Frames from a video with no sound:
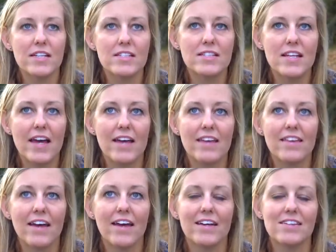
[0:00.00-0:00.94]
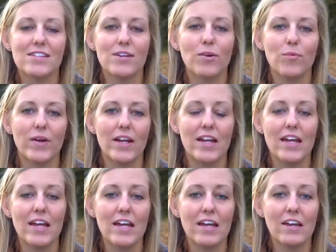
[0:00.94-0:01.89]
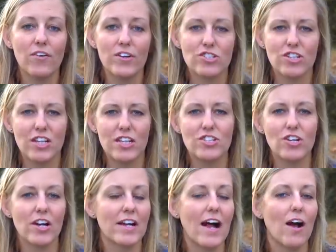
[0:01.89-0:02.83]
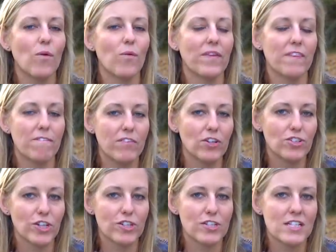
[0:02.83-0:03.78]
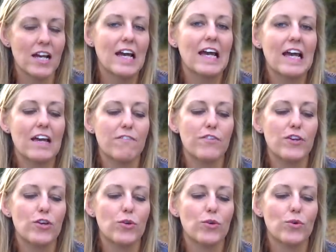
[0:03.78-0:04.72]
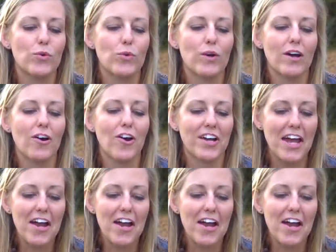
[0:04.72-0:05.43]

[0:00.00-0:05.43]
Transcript: did say that when he originally started out with the filters, if you are